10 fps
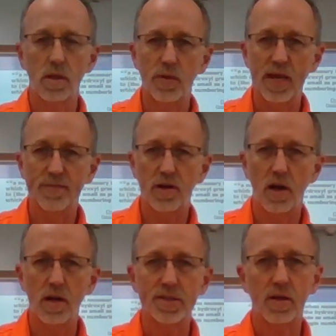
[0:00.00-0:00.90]
We have
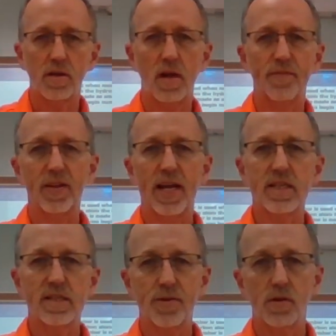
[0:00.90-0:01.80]
cars, they're called
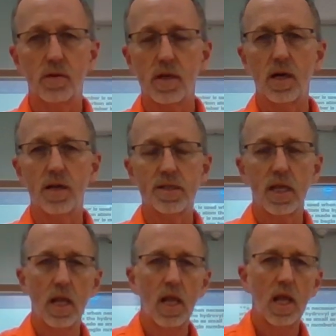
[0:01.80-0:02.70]
flex fuel cars
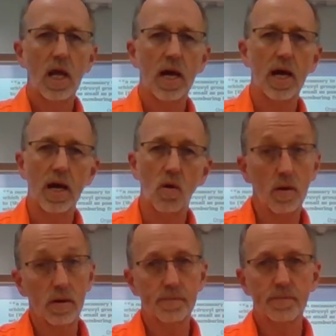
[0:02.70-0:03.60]

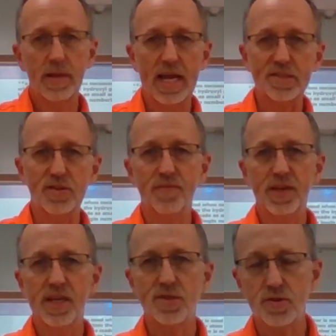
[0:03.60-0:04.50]
or
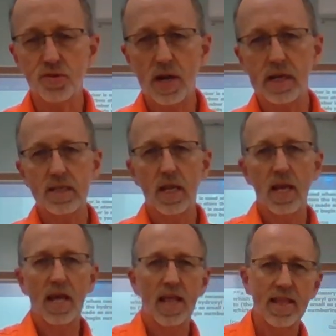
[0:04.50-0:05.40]
SUVs or trucks
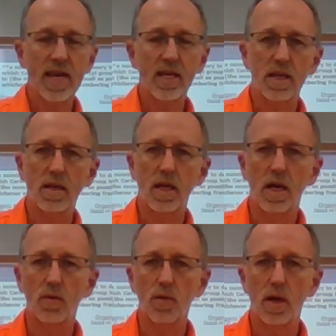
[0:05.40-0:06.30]
that can
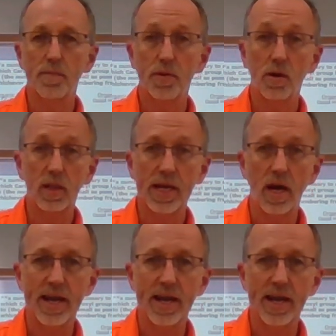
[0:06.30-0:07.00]
run purely on